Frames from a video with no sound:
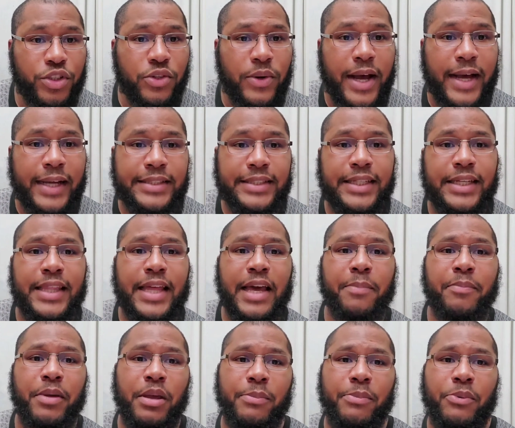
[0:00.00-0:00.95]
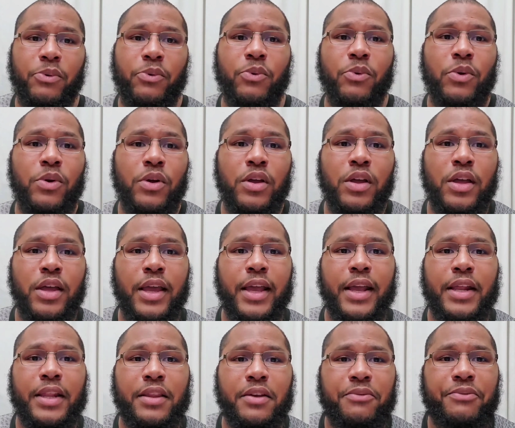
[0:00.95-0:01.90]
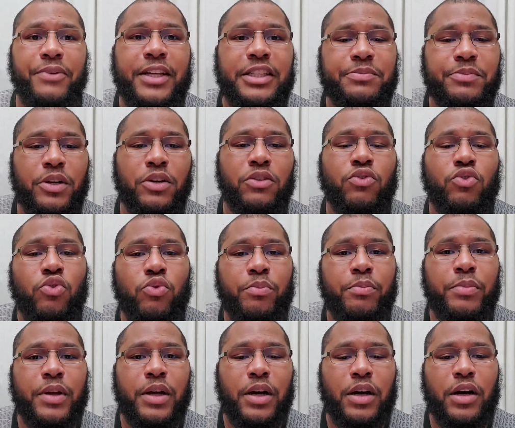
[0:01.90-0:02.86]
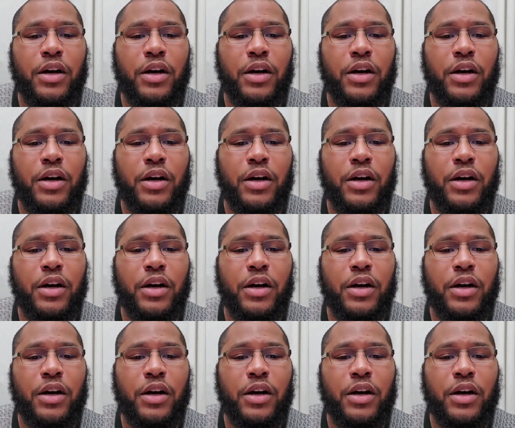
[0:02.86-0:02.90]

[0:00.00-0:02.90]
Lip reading: So I see that people in the Facebook group,